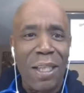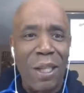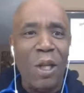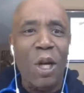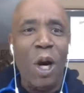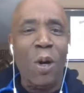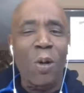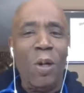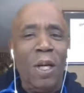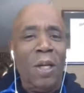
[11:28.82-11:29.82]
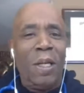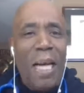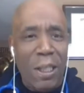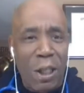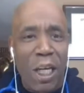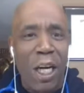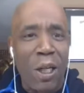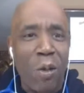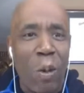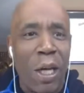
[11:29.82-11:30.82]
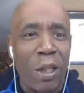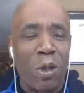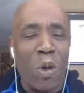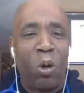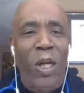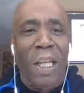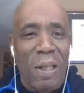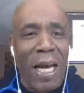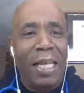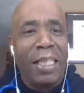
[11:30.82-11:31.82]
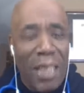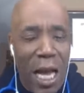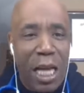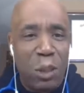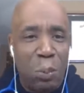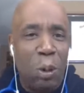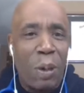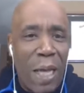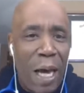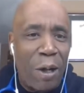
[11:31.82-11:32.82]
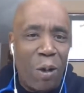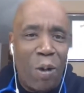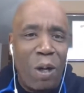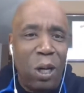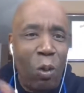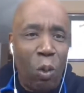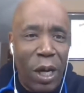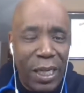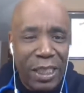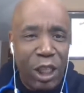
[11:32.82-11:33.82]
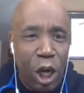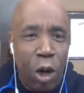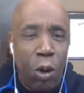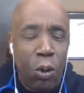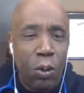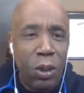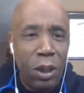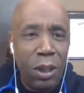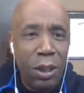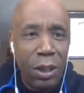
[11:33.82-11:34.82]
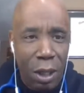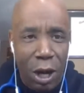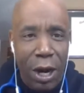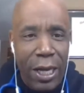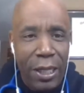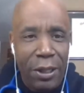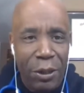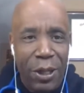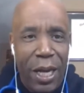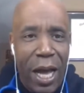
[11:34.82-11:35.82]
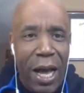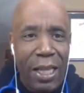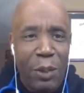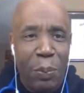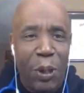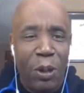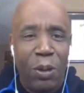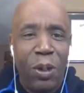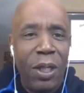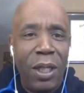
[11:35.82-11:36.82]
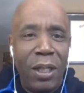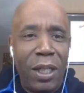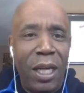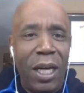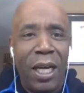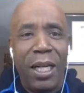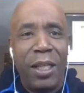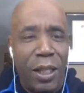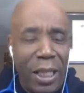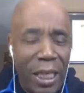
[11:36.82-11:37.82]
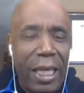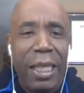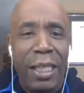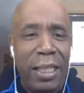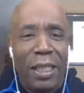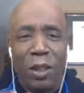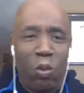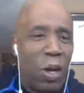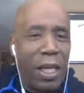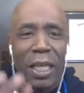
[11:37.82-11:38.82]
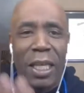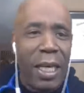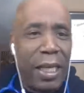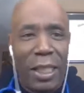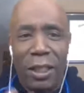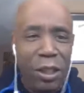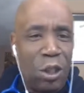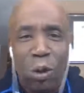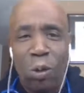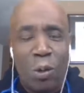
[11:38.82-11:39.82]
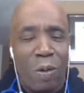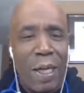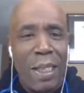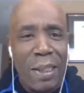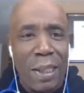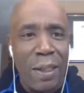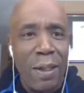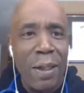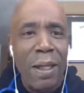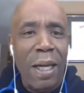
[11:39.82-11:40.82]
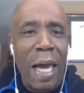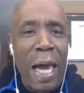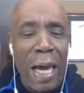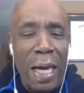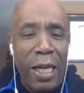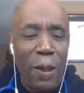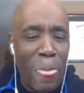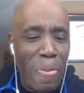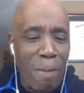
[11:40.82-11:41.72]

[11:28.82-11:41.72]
You know, you got your underwears on and you got this hospital gown on, and one is cold. All right. You're in the hospital. The heat is regulated so crazy. And,